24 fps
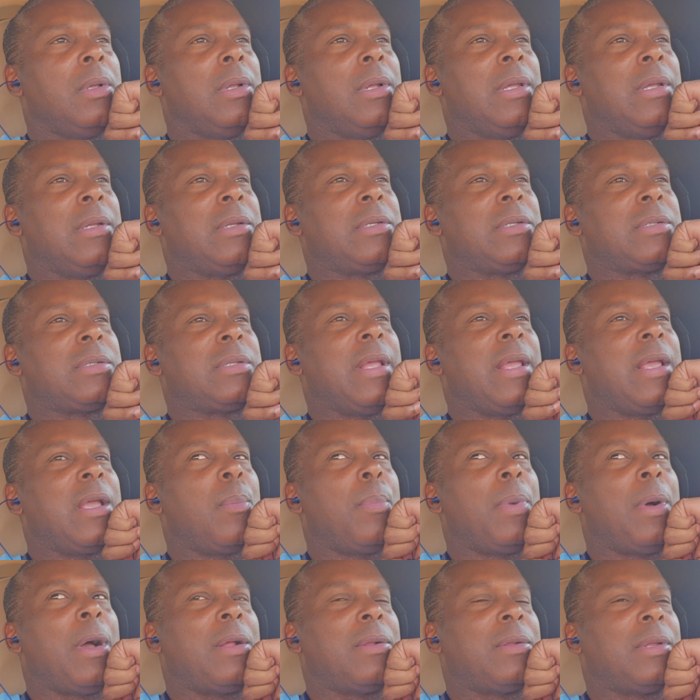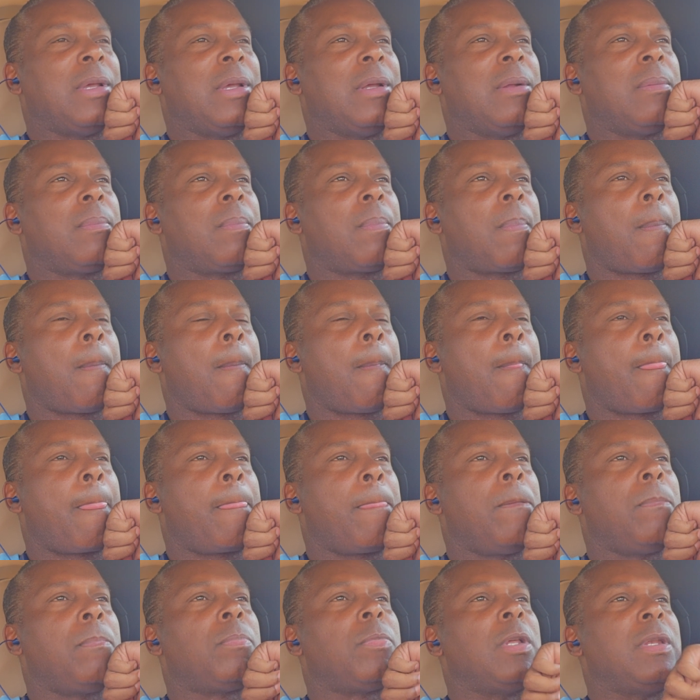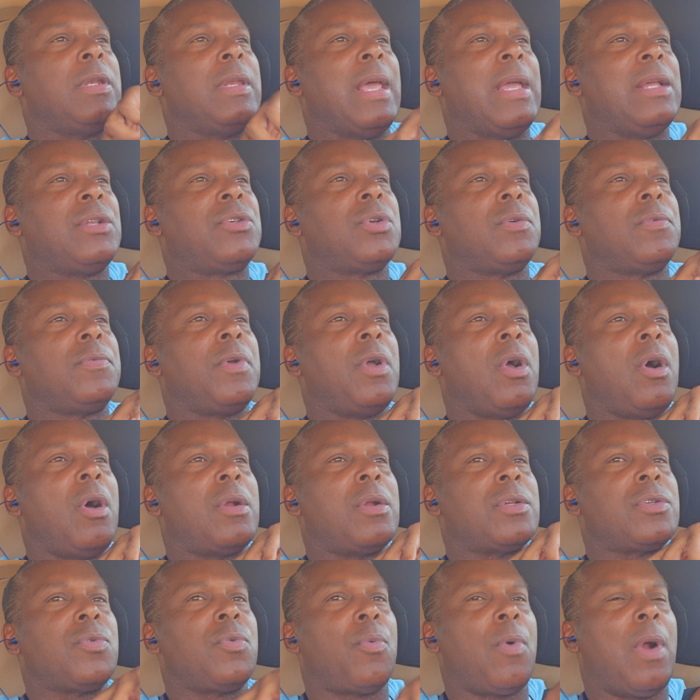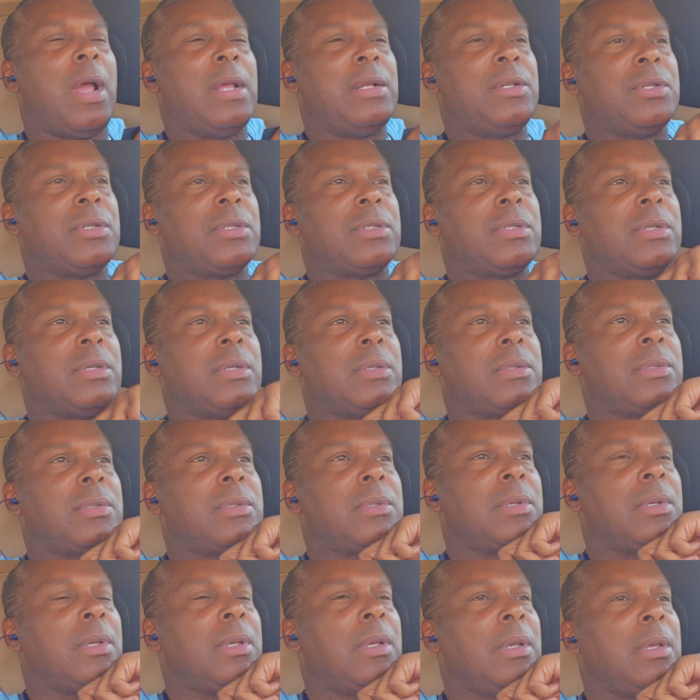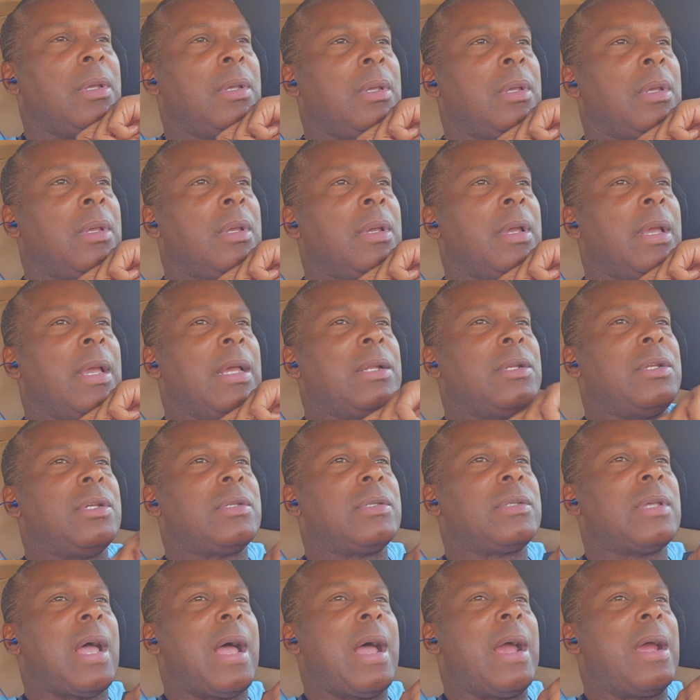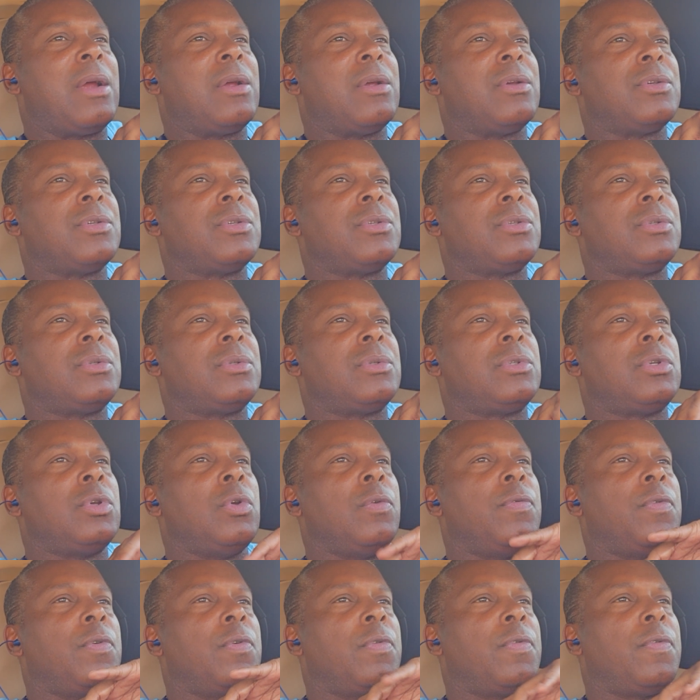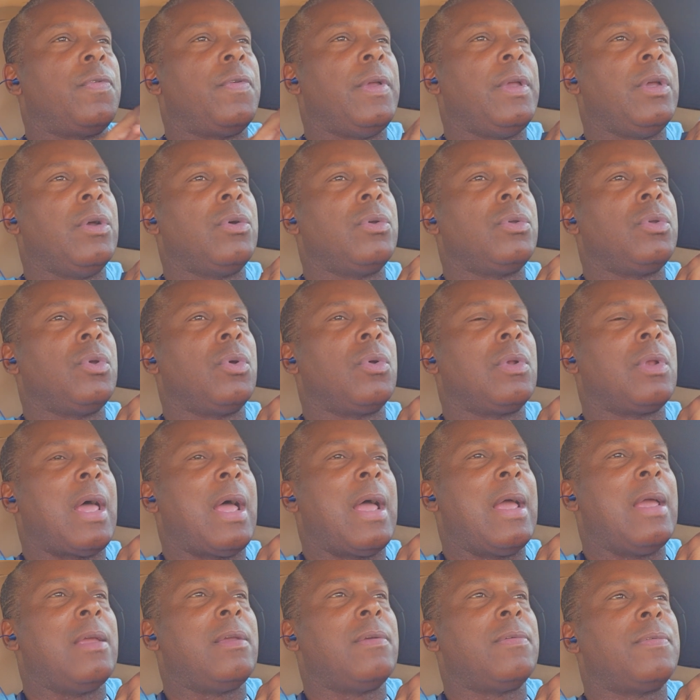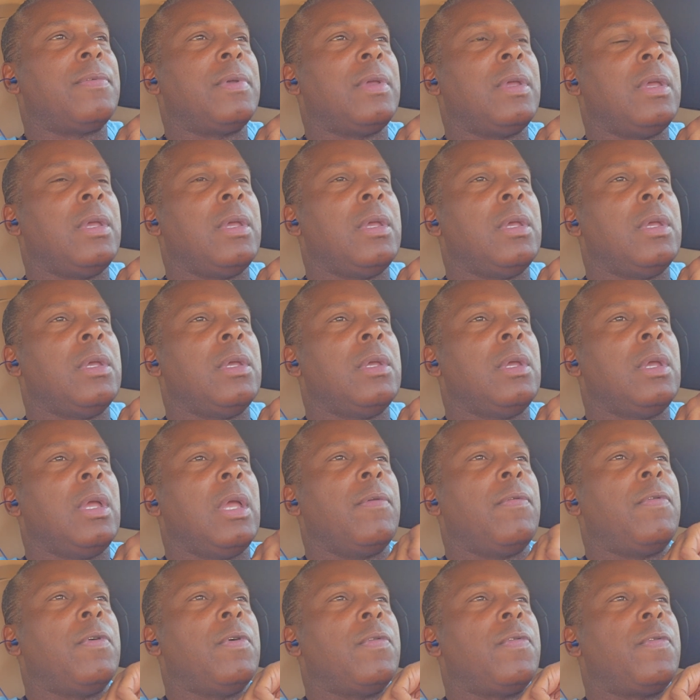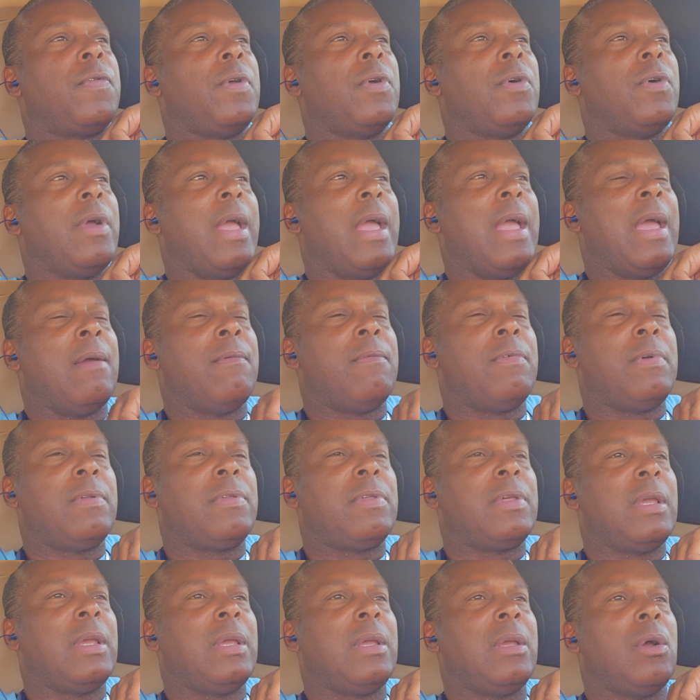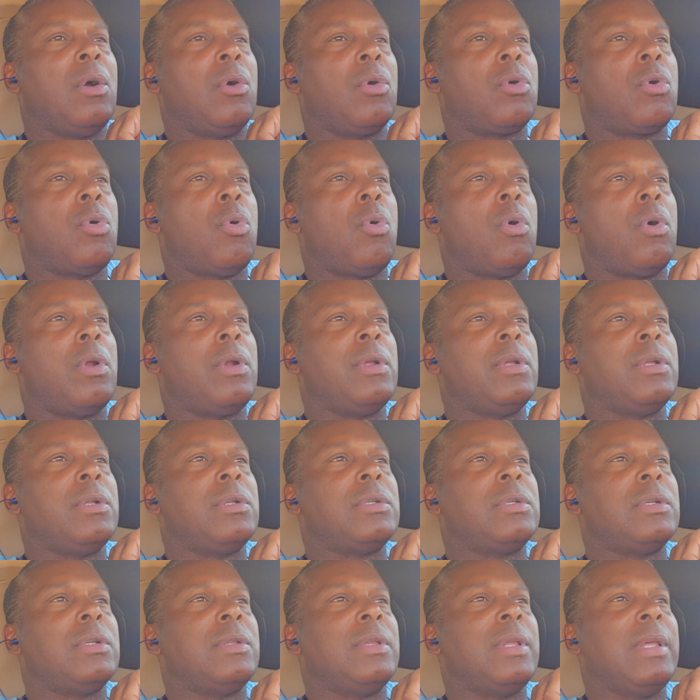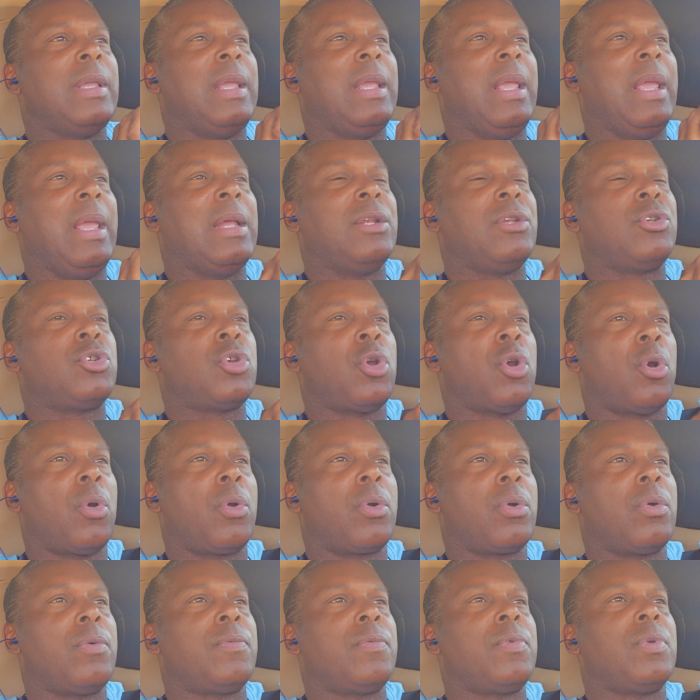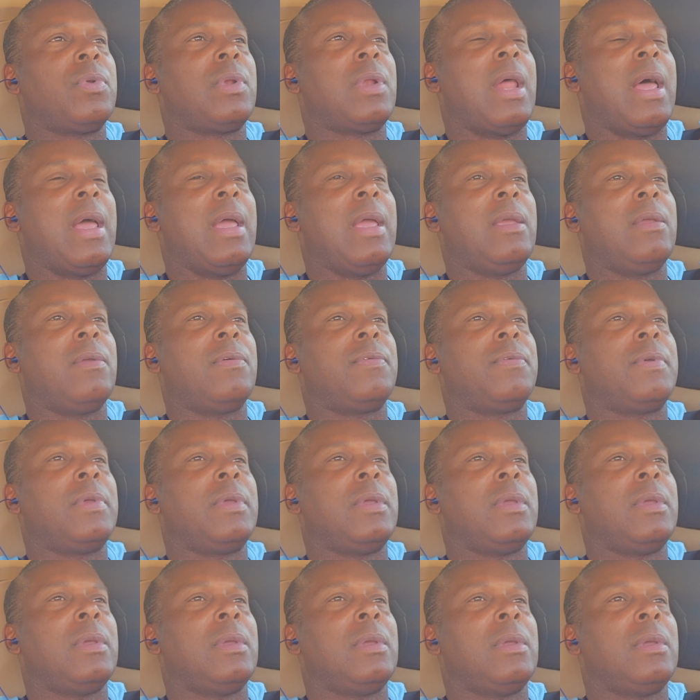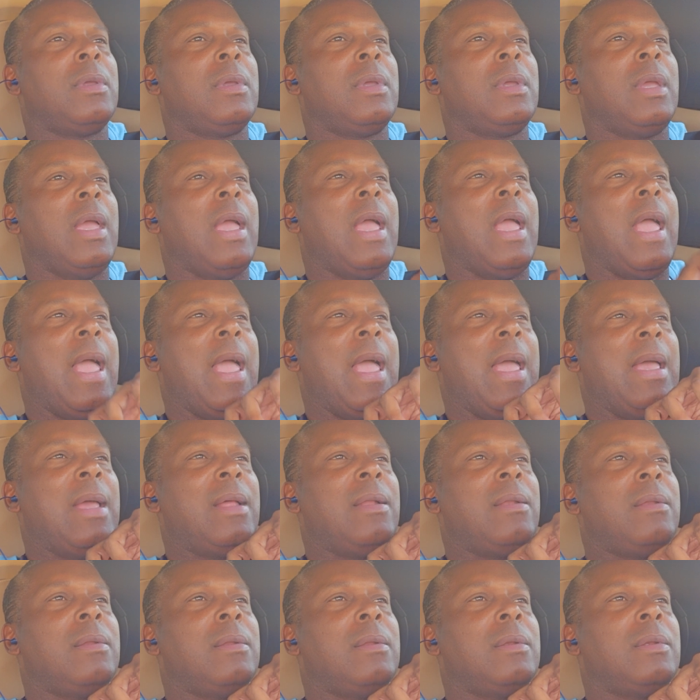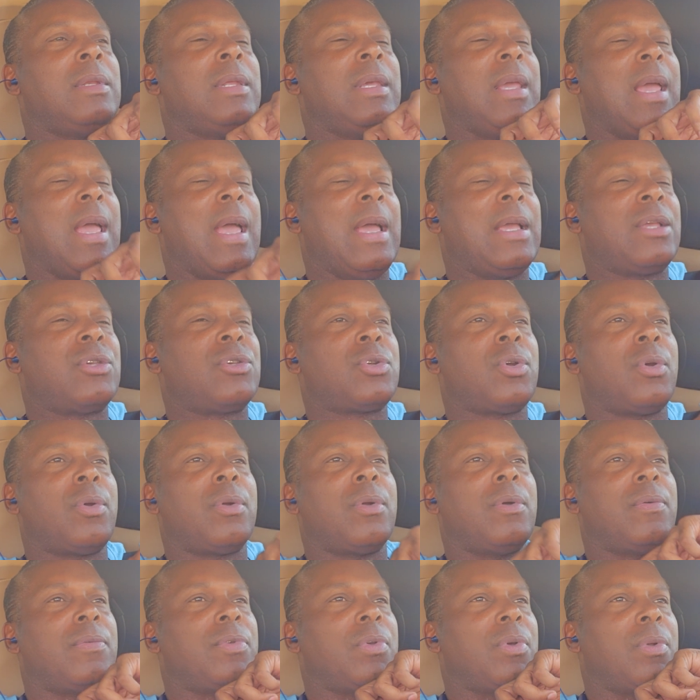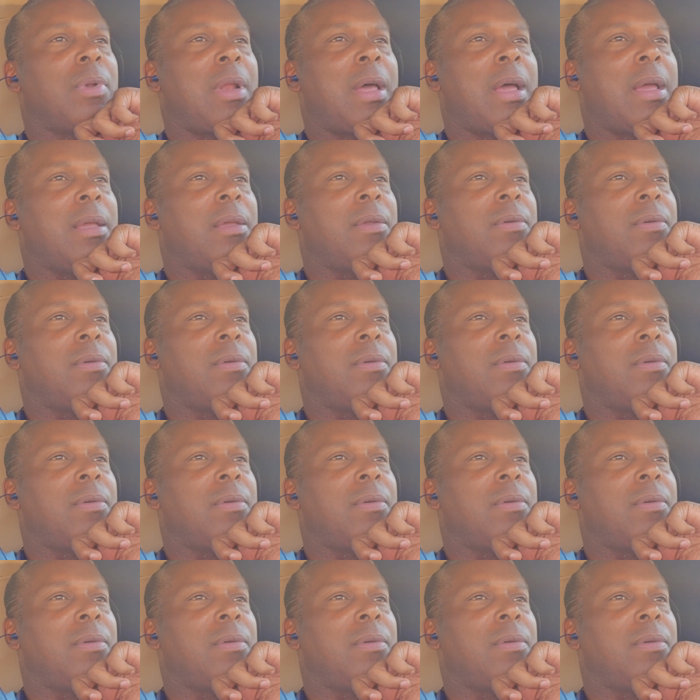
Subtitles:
Just think about that. The nature of God is righteousness. It desires to fulfill your life, fulfill everything according to the internal of your life and the external of your life.